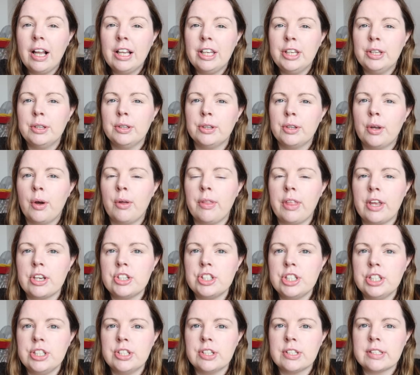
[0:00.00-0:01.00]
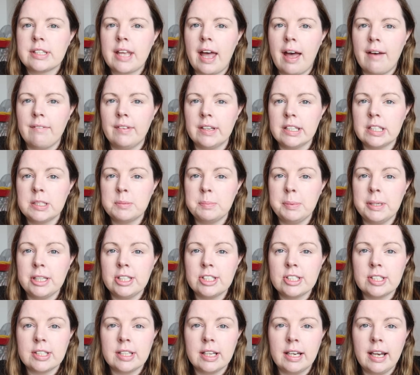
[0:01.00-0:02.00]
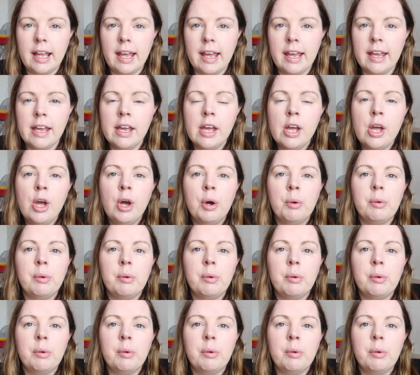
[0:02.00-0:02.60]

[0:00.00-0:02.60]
you'll know that she does have a speech delay.